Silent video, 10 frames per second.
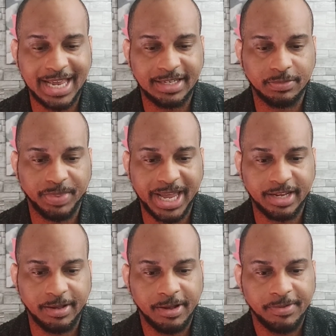at his
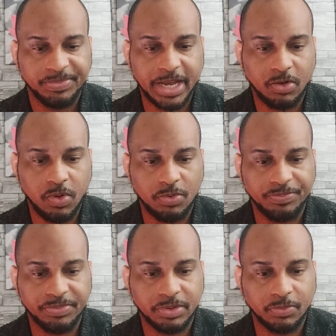bank that, quote,